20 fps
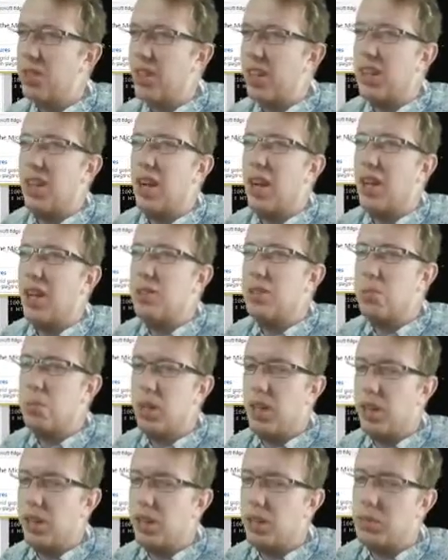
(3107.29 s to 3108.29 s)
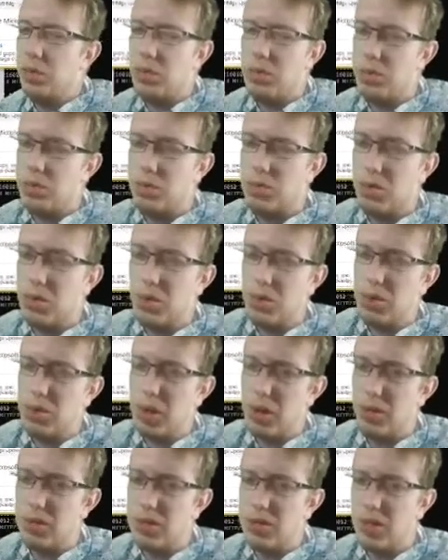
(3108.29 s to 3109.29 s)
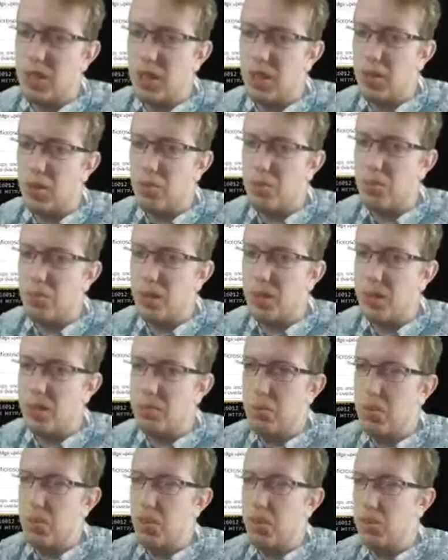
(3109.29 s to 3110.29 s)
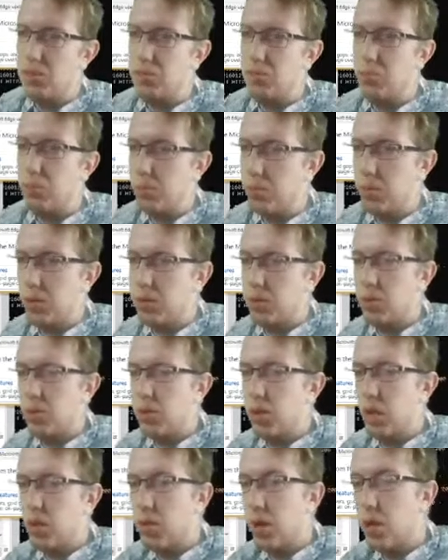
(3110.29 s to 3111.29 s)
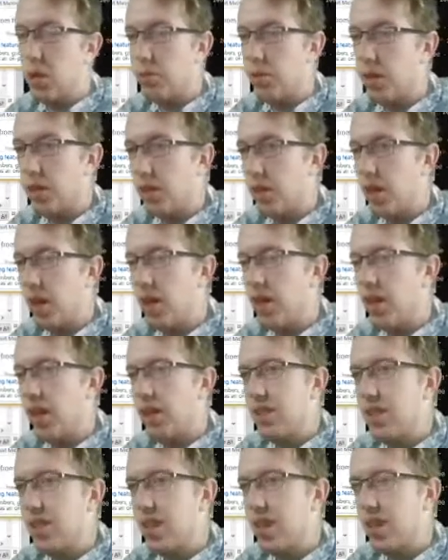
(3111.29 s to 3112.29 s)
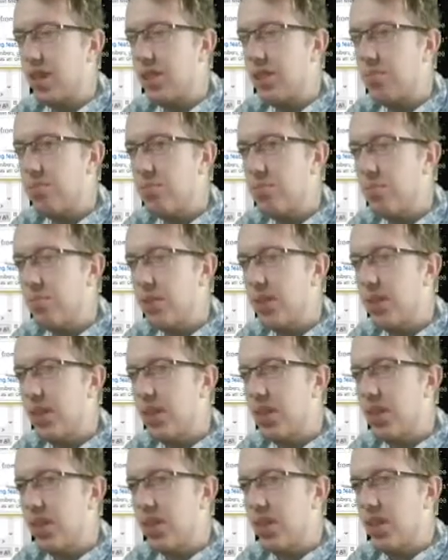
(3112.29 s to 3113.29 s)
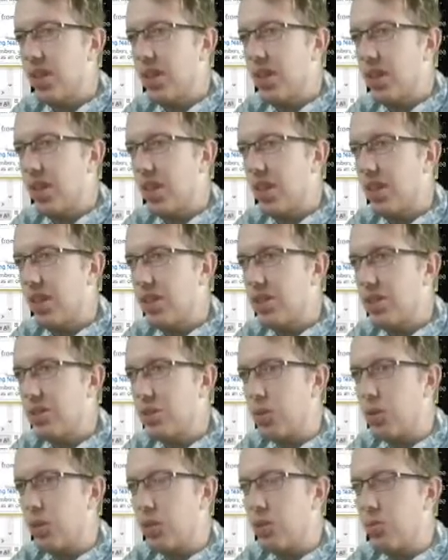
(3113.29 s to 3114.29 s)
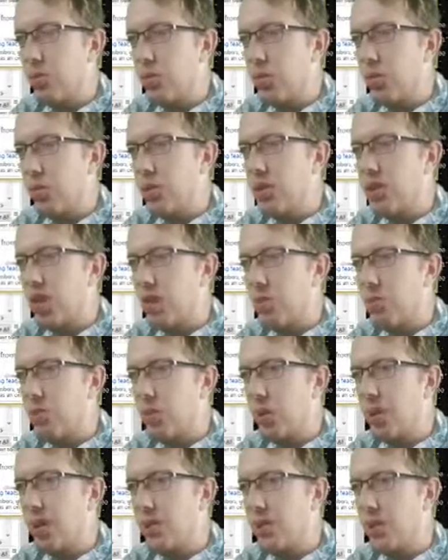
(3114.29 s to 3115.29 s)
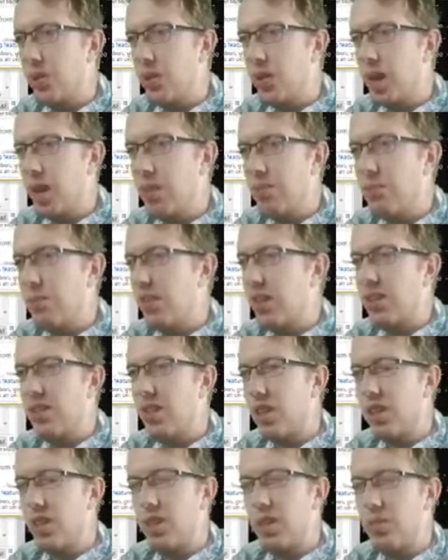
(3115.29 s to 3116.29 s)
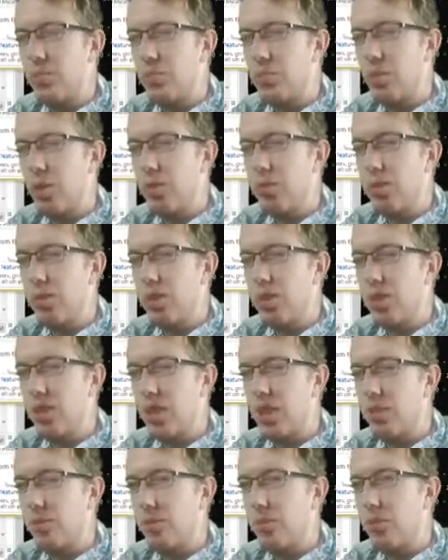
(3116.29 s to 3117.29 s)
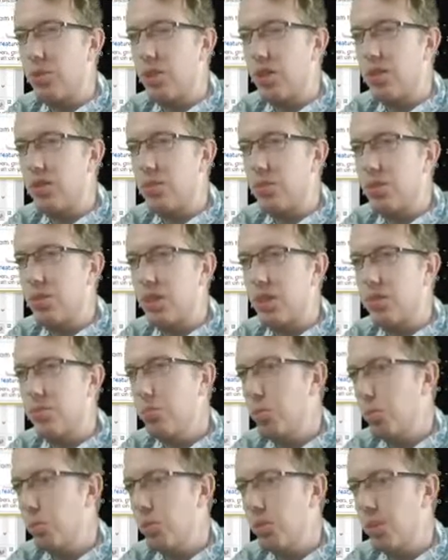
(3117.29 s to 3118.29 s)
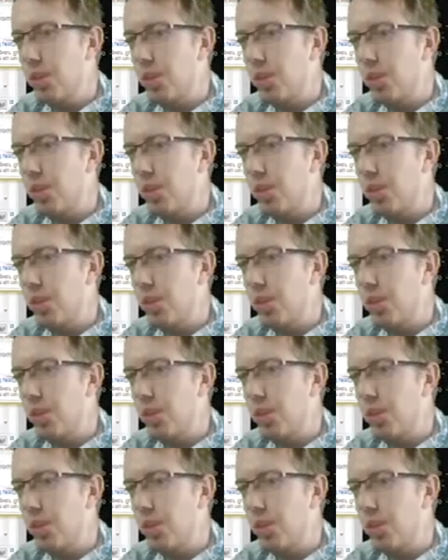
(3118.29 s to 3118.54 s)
Like I used to play like Team Fortress 2. That was kind of the big multiplayer shooter game I played a lot, and like so the reason I play shooter games, like none of them are really like Fortnite's really exploring.